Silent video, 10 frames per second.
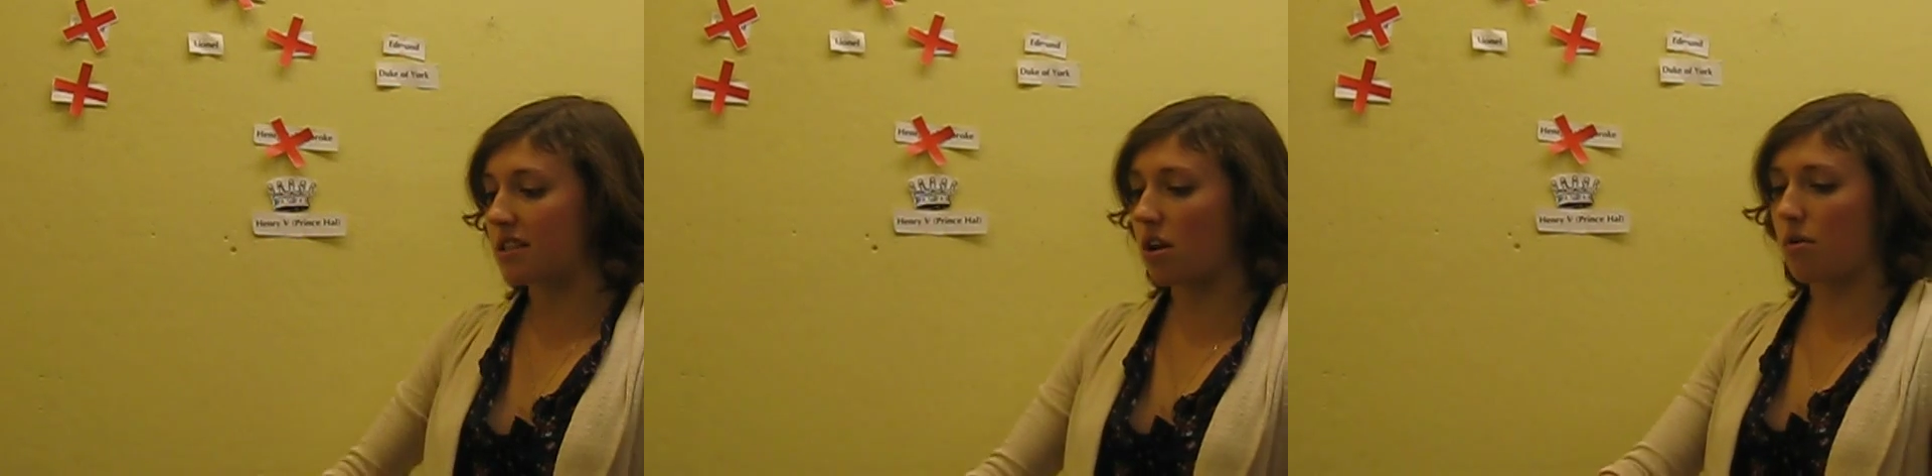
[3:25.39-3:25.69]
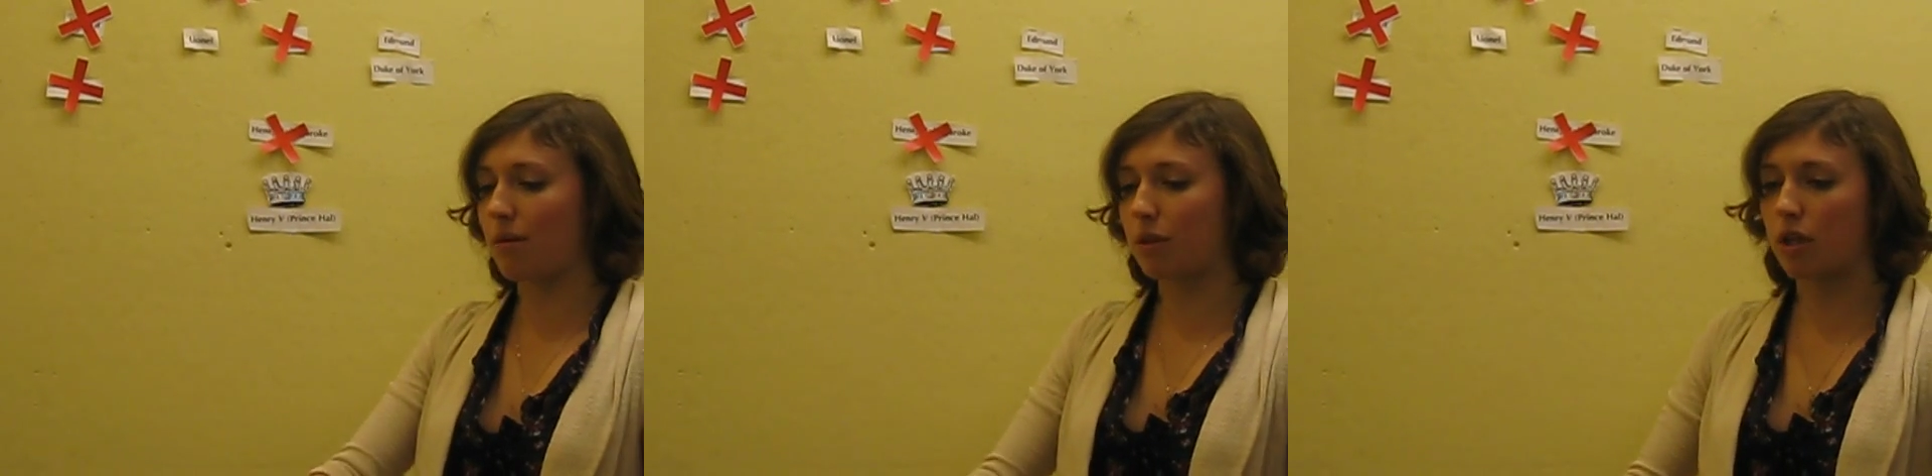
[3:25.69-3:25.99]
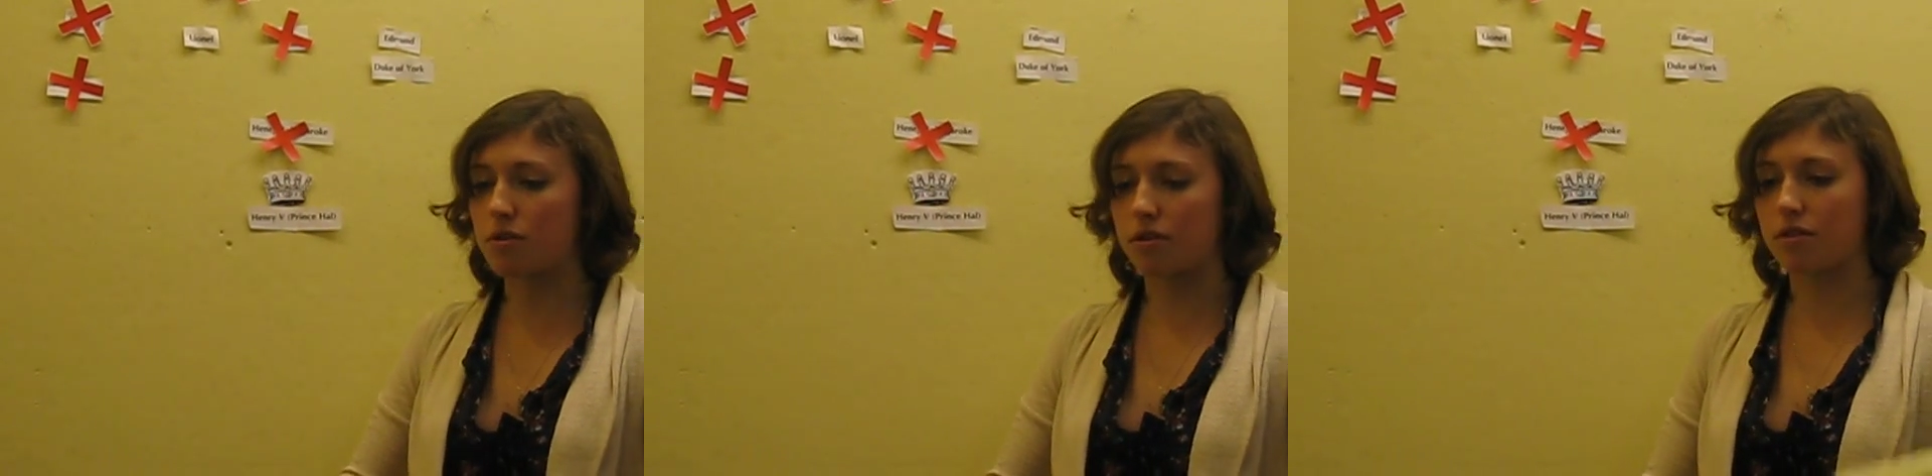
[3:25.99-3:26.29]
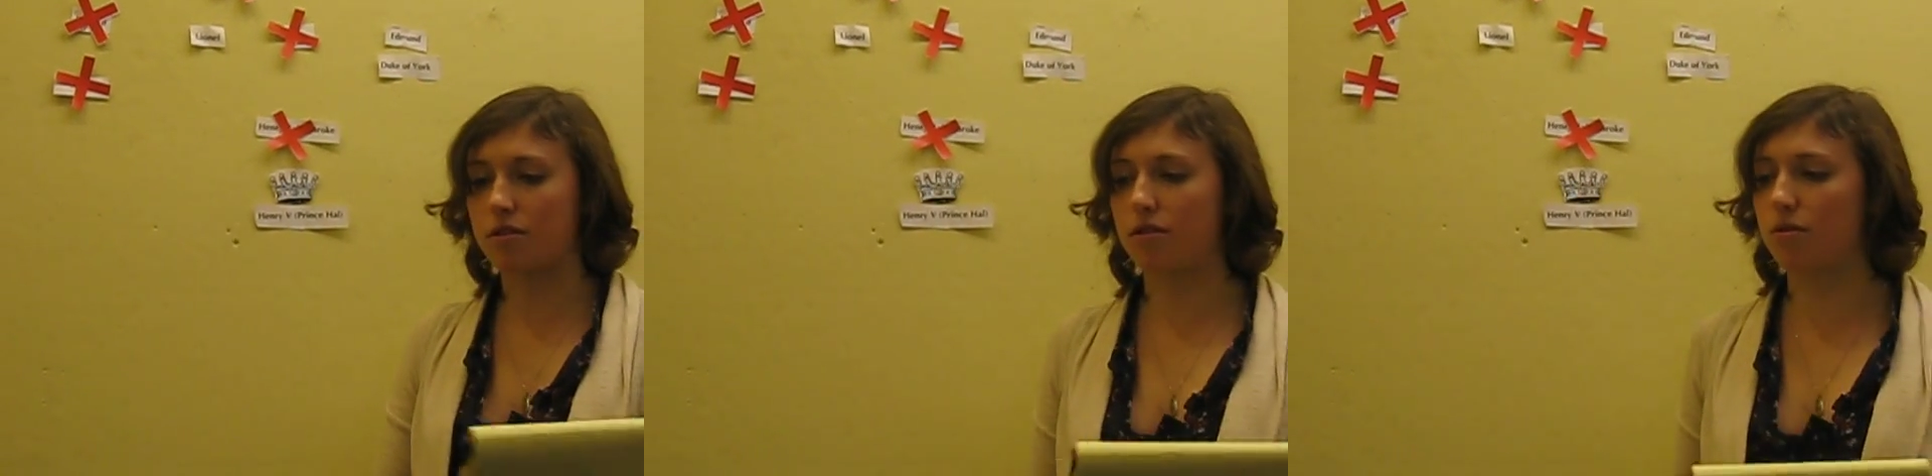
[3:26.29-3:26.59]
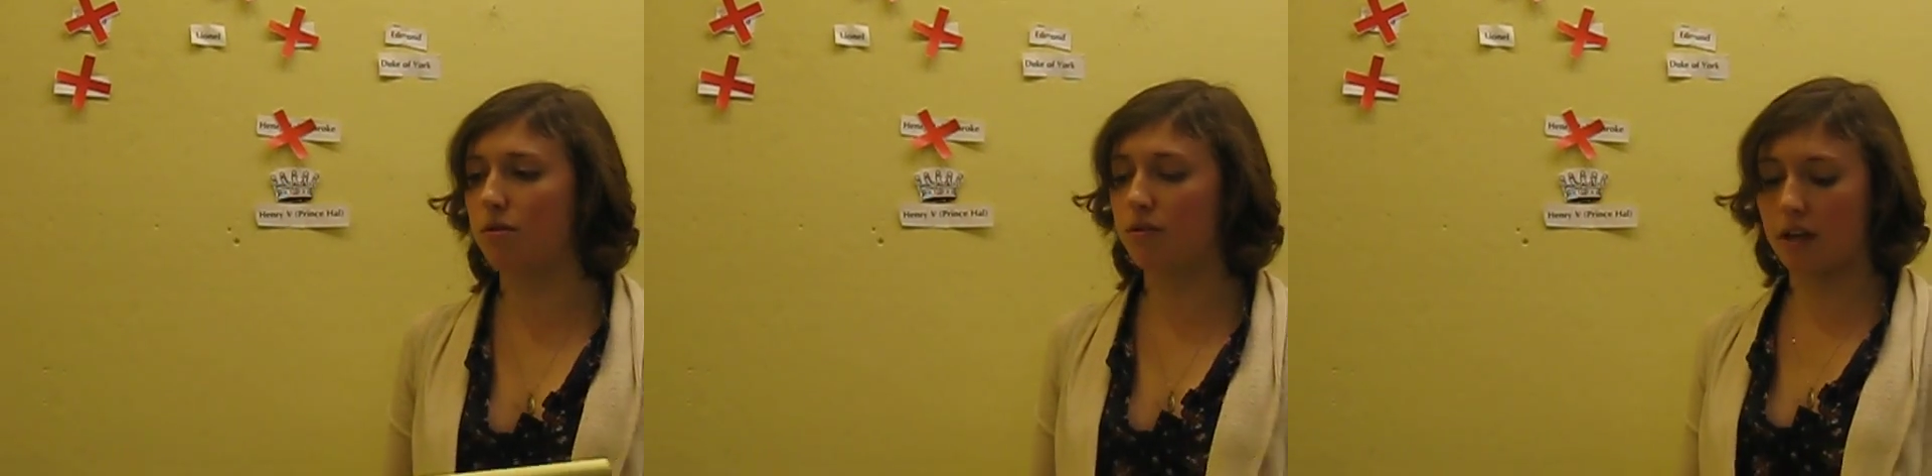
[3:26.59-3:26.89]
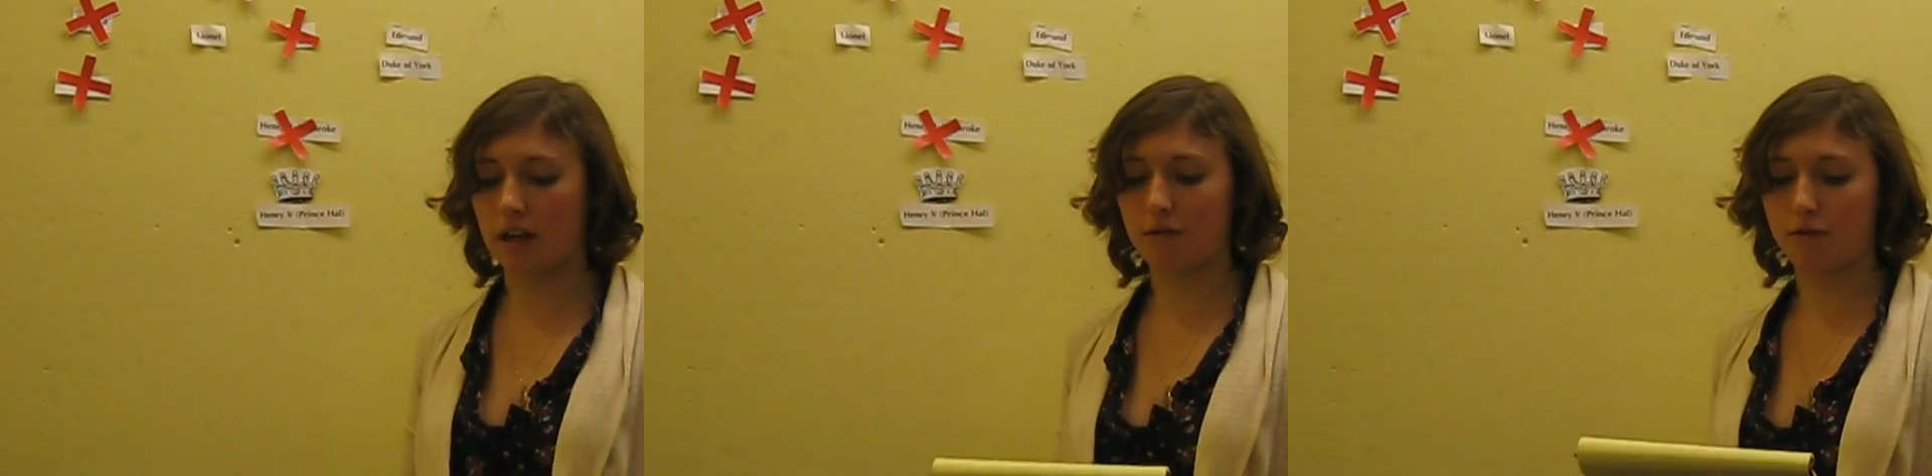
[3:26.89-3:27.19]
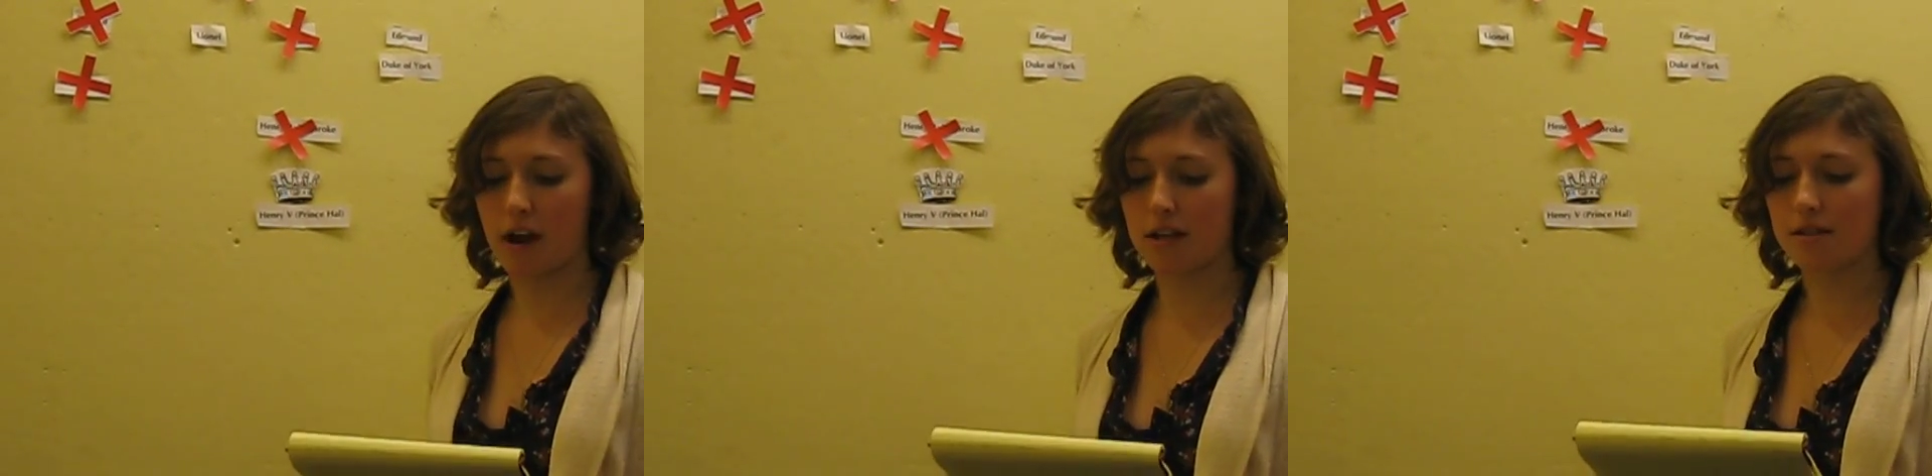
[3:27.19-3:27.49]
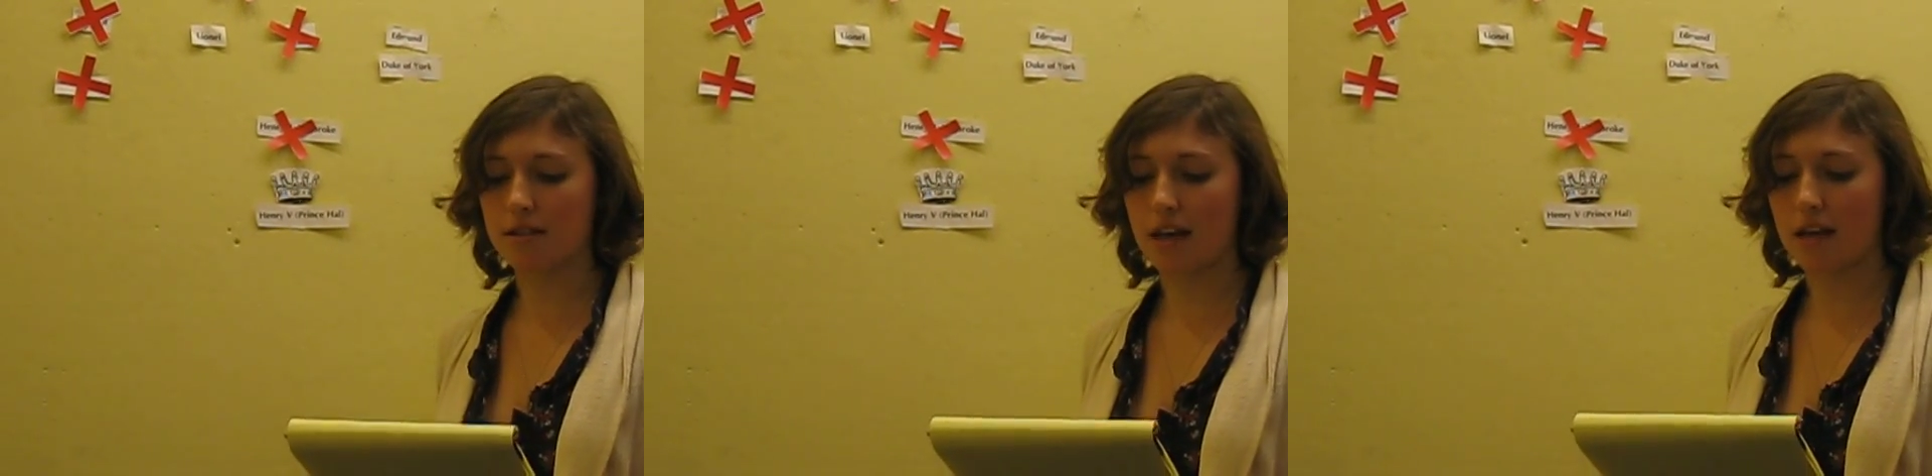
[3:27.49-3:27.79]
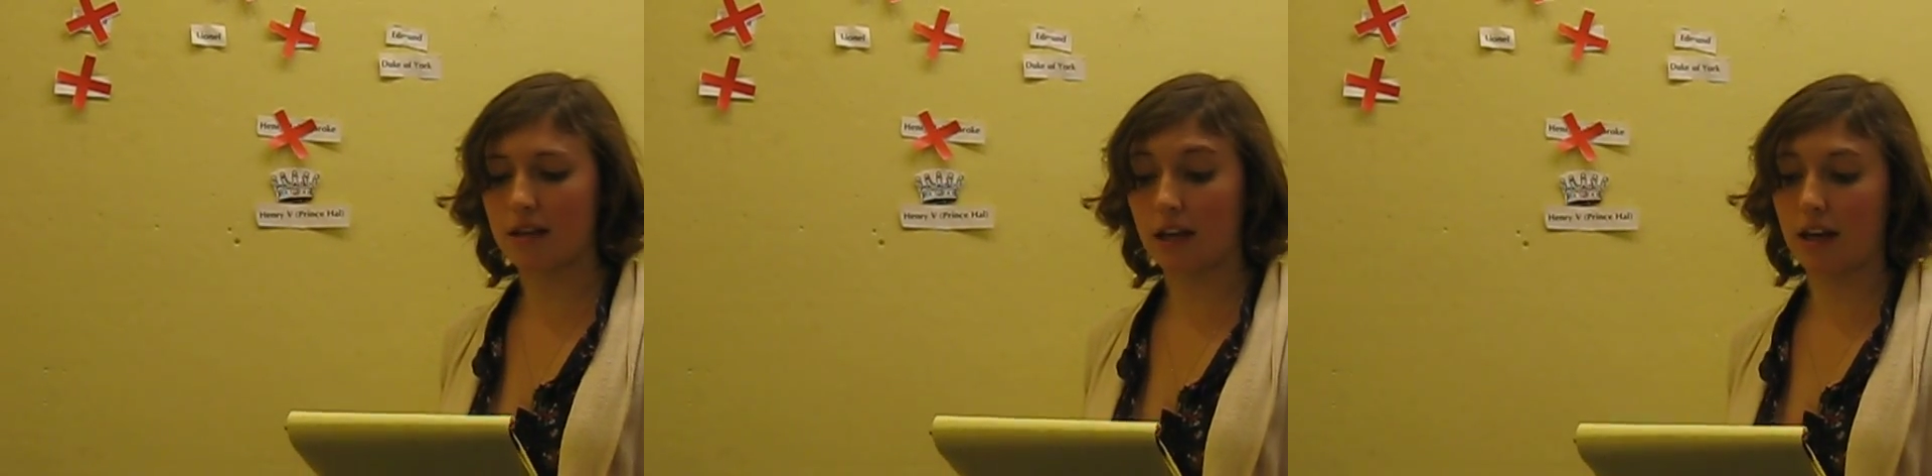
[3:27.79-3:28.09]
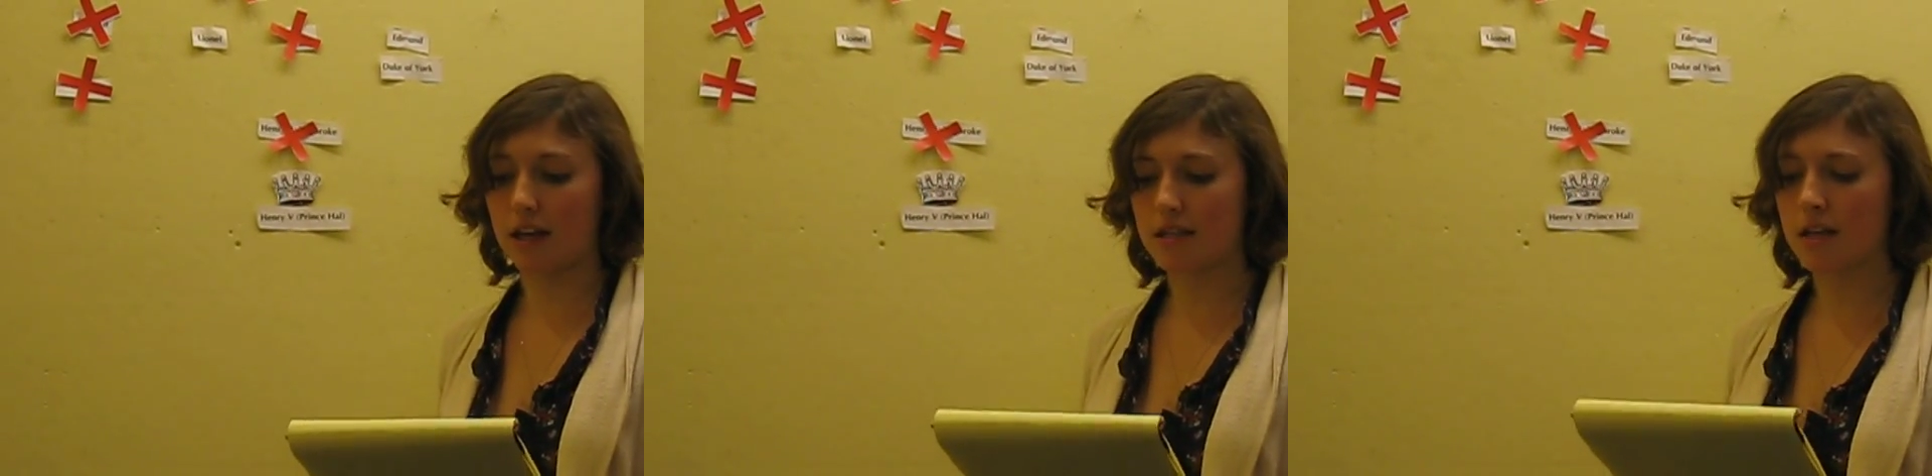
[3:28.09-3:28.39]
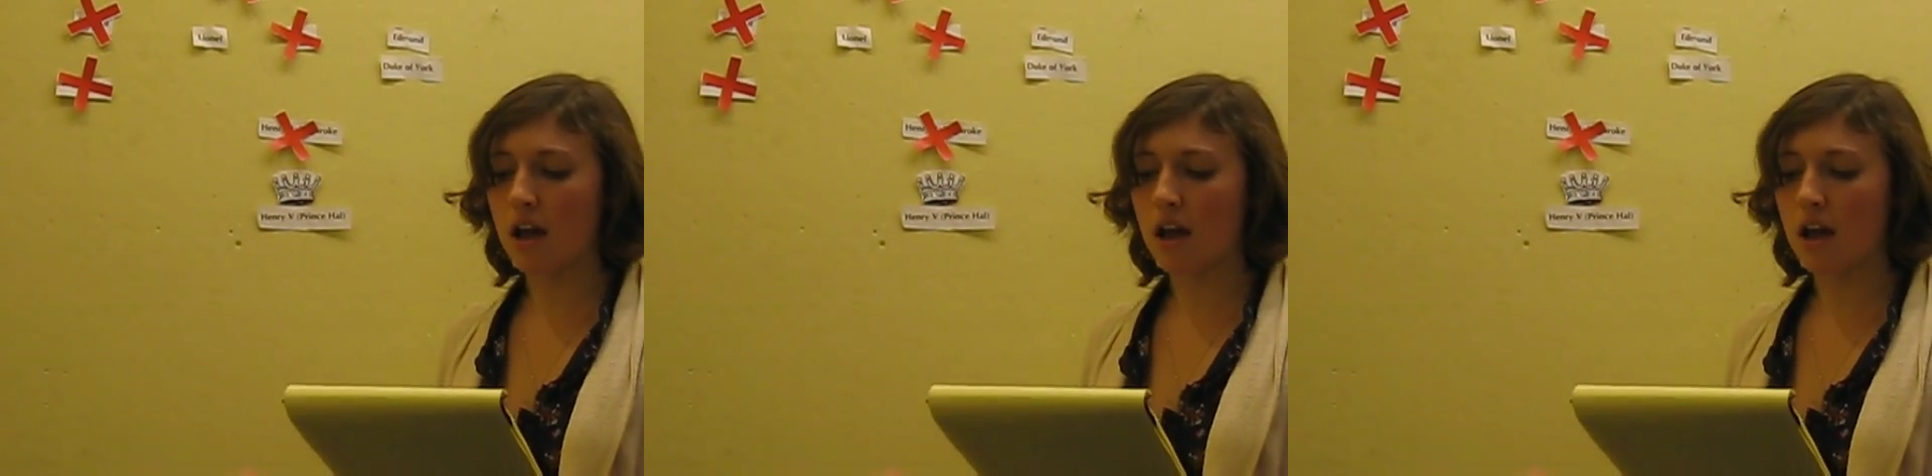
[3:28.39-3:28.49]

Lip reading: oh, I'm closer to the king of France than the king is.